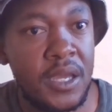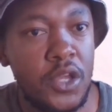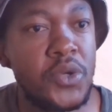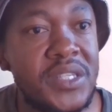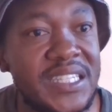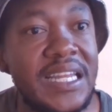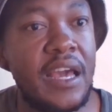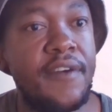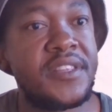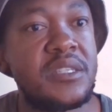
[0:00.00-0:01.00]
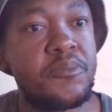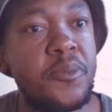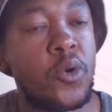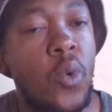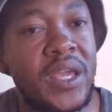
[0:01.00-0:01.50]
you still have these
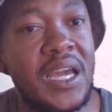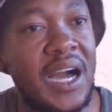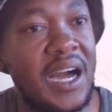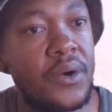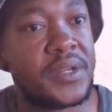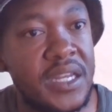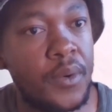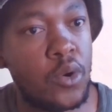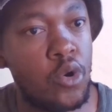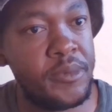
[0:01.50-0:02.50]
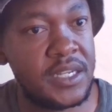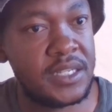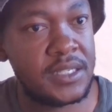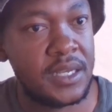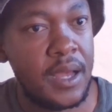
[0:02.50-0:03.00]
people walking around in our communities